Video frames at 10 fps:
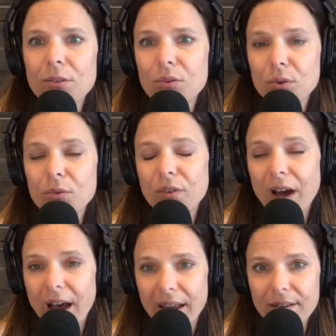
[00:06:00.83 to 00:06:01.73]
through
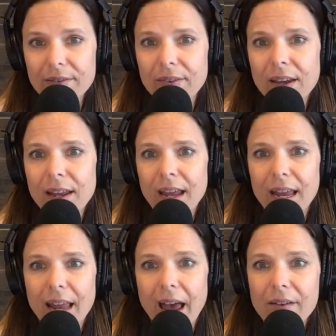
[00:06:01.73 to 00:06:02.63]
5
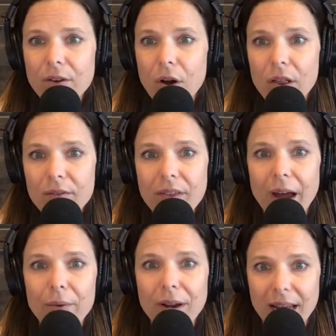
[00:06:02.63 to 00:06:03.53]
and have all of
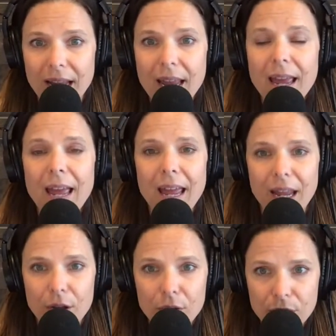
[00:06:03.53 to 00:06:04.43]
that ready,
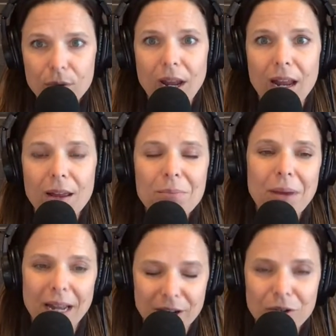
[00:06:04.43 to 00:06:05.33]
including my
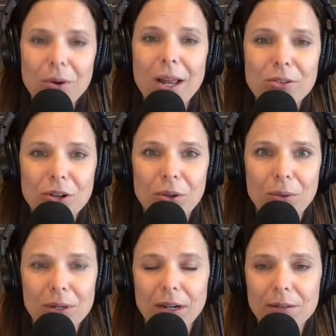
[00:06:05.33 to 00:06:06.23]
intro and outro that
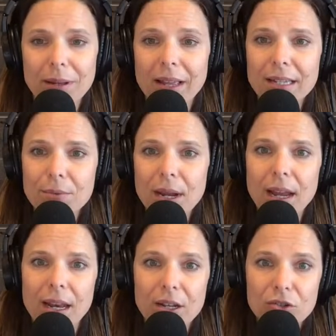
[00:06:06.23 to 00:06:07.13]
we talked about last week
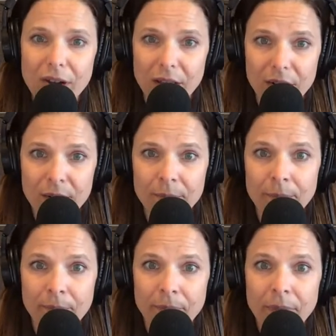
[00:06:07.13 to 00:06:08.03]
and a trailer,
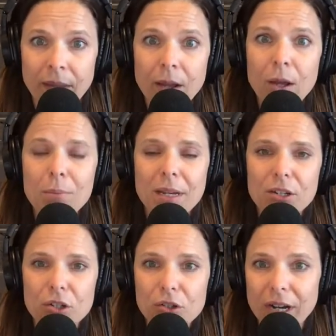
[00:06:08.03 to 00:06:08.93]
because
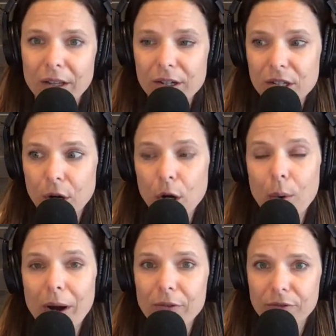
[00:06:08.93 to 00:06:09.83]
your trailer is going to go
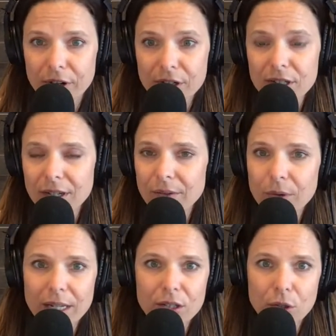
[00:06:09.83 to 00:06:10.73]
out first
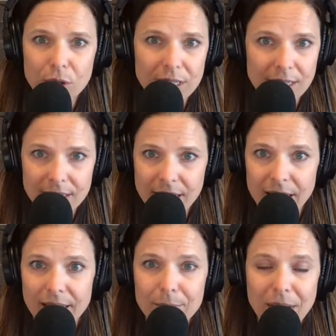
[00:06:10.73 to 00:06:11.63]
as soon as it's
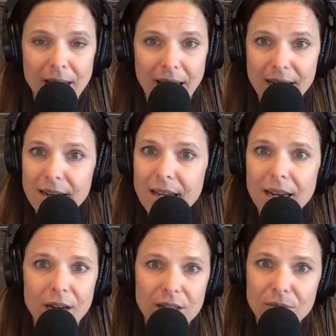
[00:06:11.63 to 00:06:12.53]
done being edited
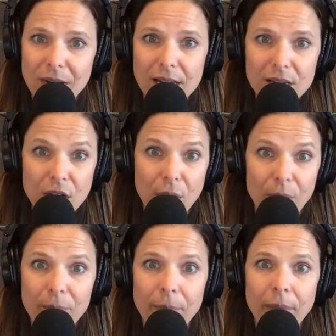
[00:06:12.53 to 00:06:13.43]
and it's ready to go.
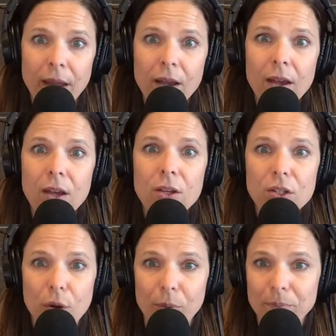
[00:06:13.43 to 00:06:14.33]

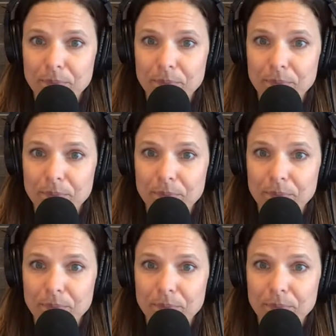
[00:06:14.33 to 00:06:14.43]
So